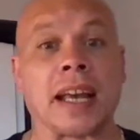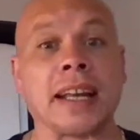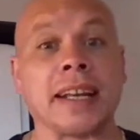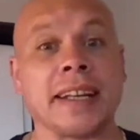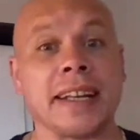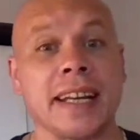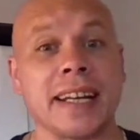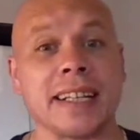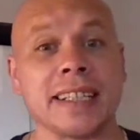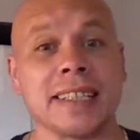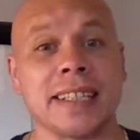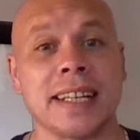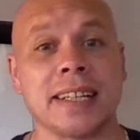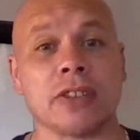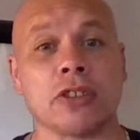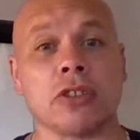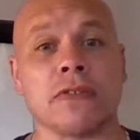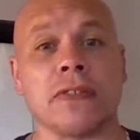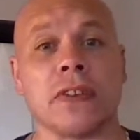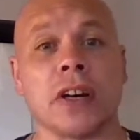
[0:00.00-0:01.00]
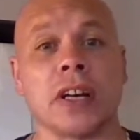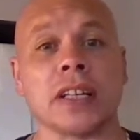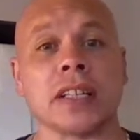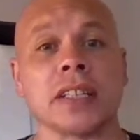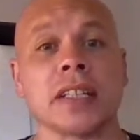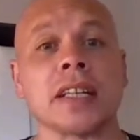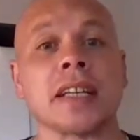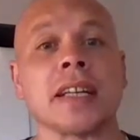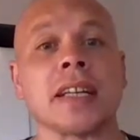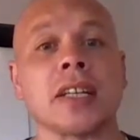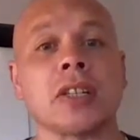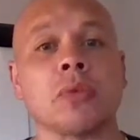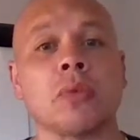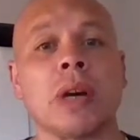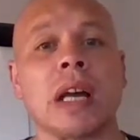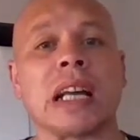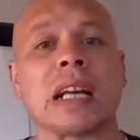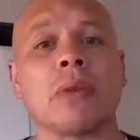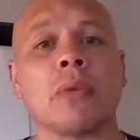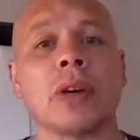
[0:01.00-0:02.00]
Now catastrophizing is
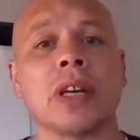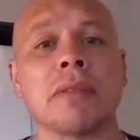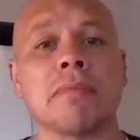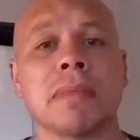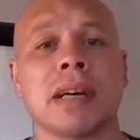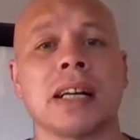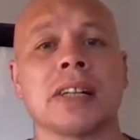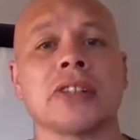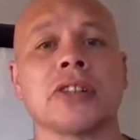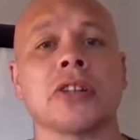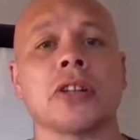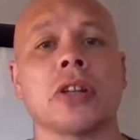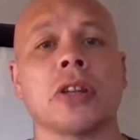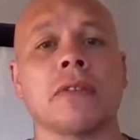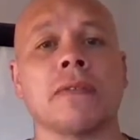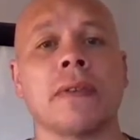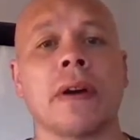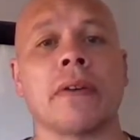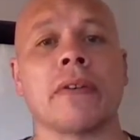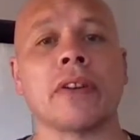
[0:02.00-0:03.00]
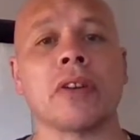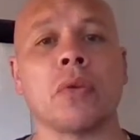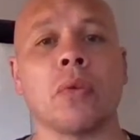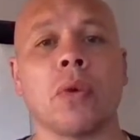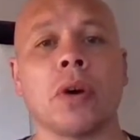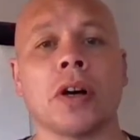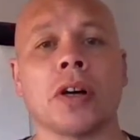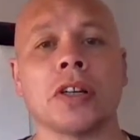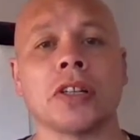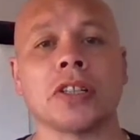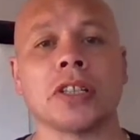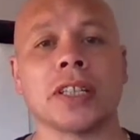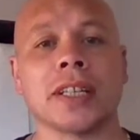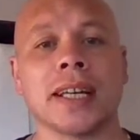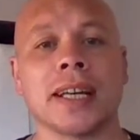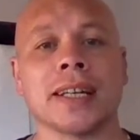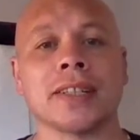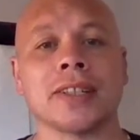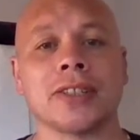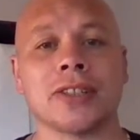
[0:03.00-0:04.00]
when we imagine the very worst
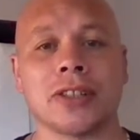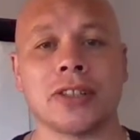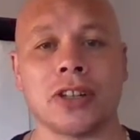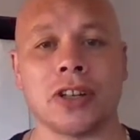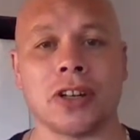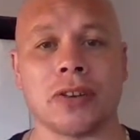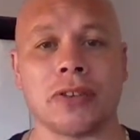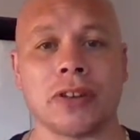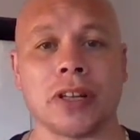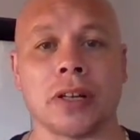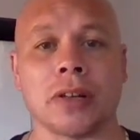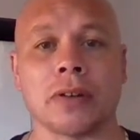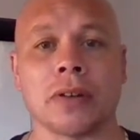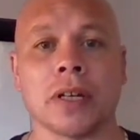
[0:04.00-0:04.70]
case scenario.